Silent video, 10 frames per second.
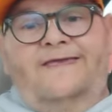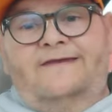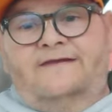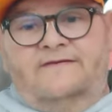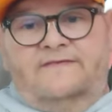I get
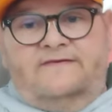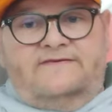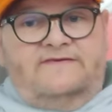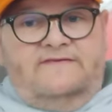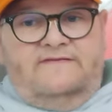into
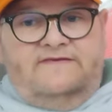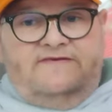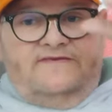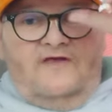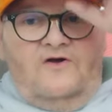this,
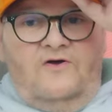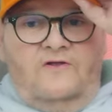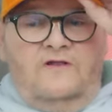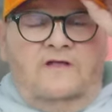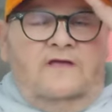this is
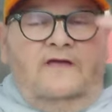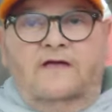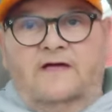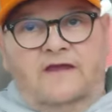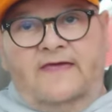all
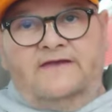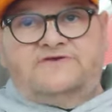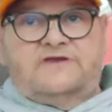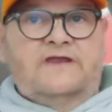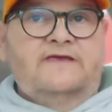
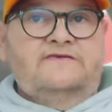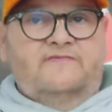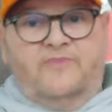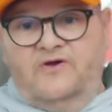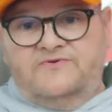allegedly,
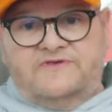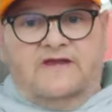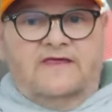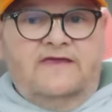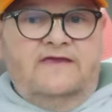
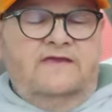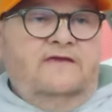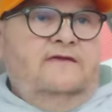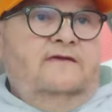supposedly,